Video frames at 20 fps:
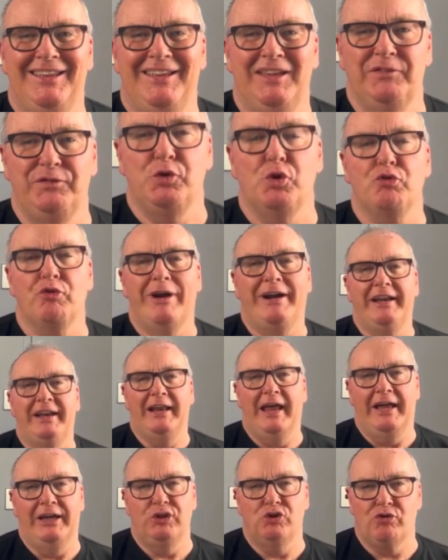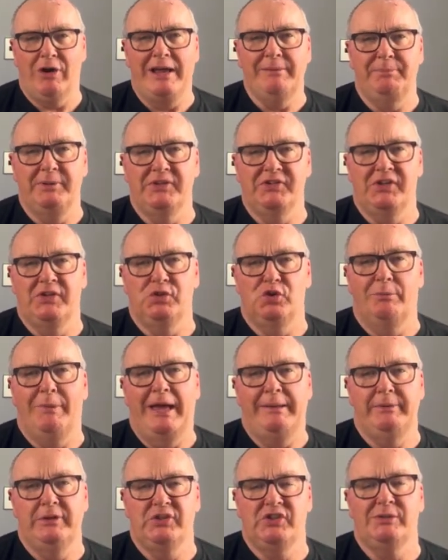If you're running a trade business or
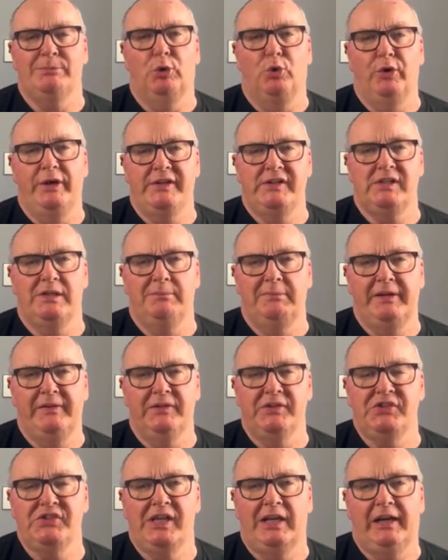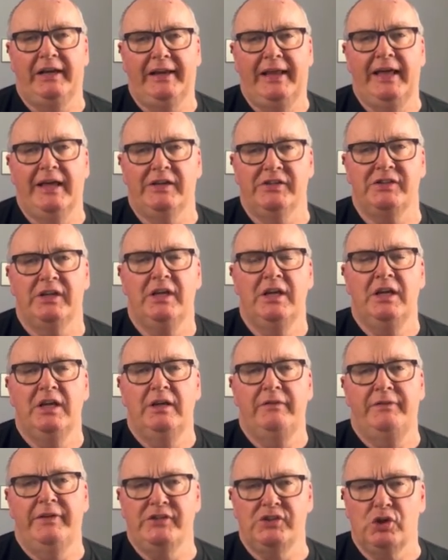maybe a small SMB that's selling hours,
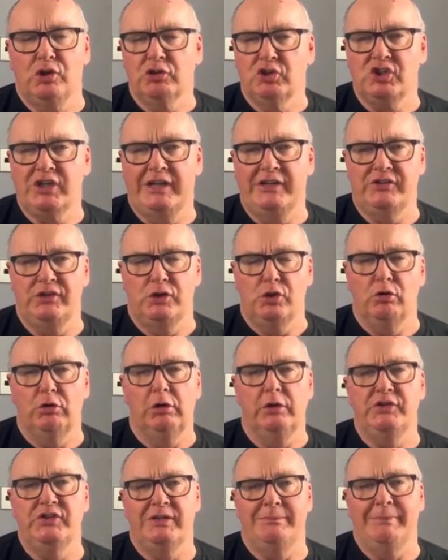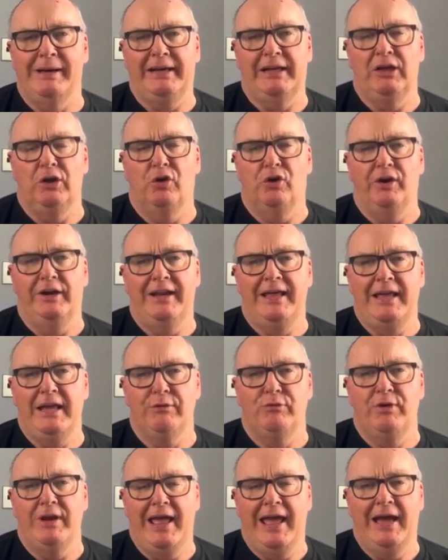there's a good chance that you're losing money on
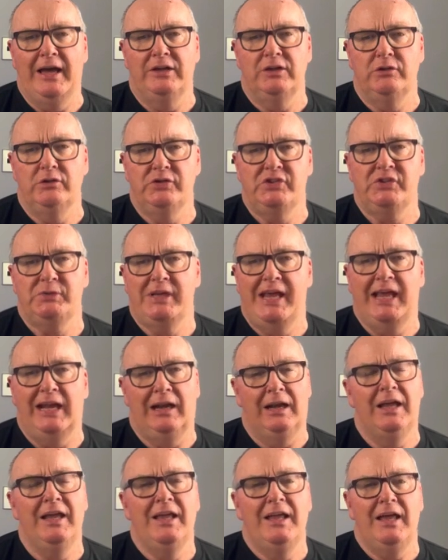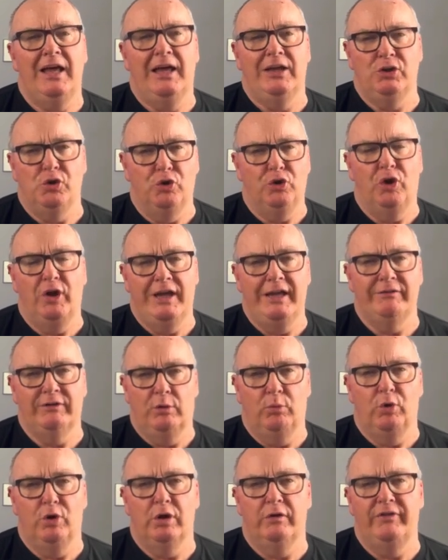every hour you sell and you're not even
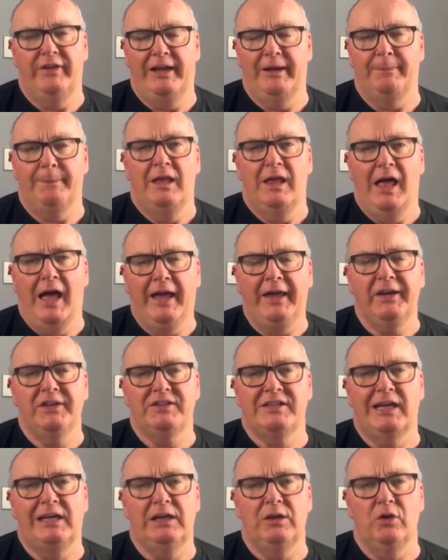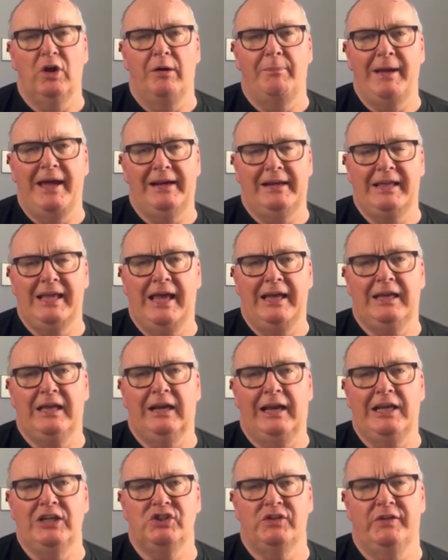aware of that. I'm going to tell you about a
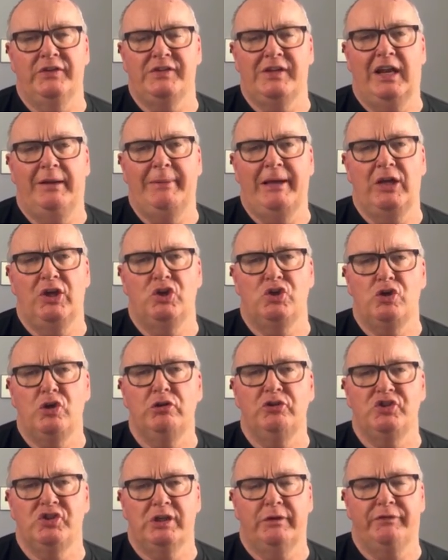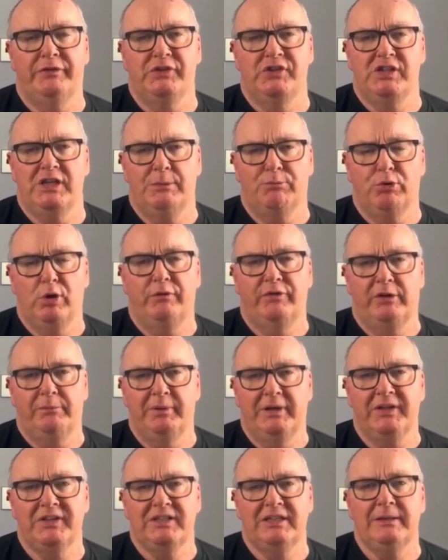calculation that's going to make a huge difference to your
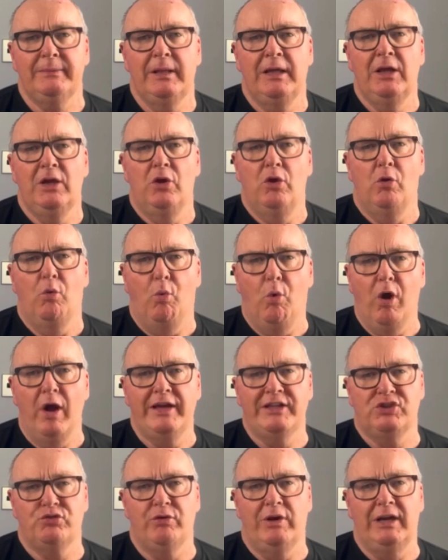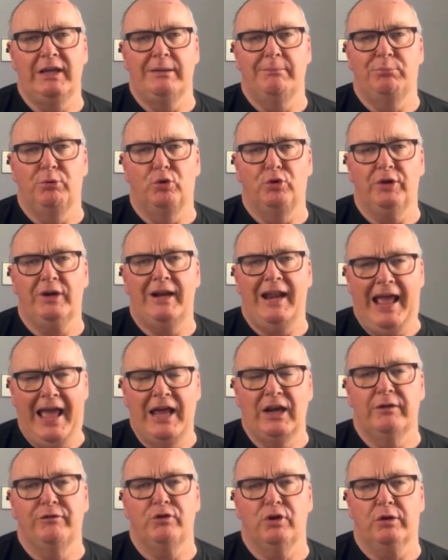profitability, why it's really important,
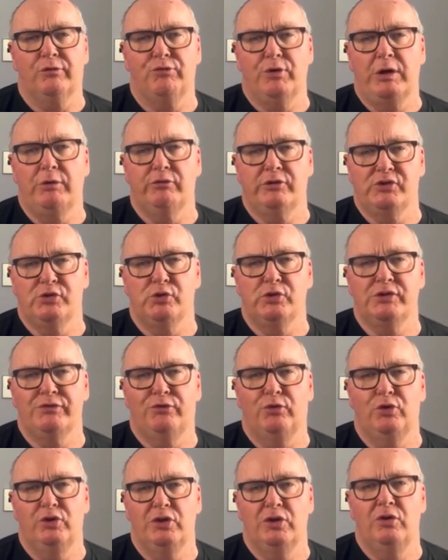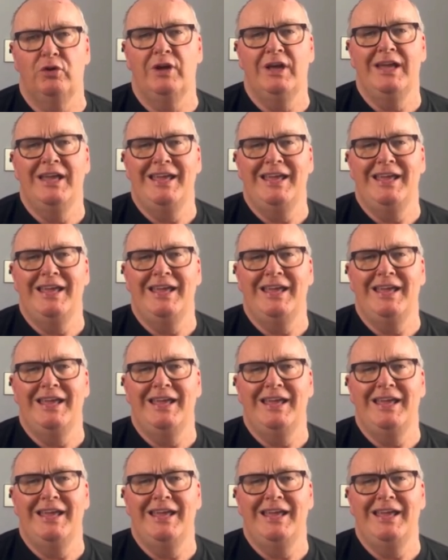and I've got a free resource for you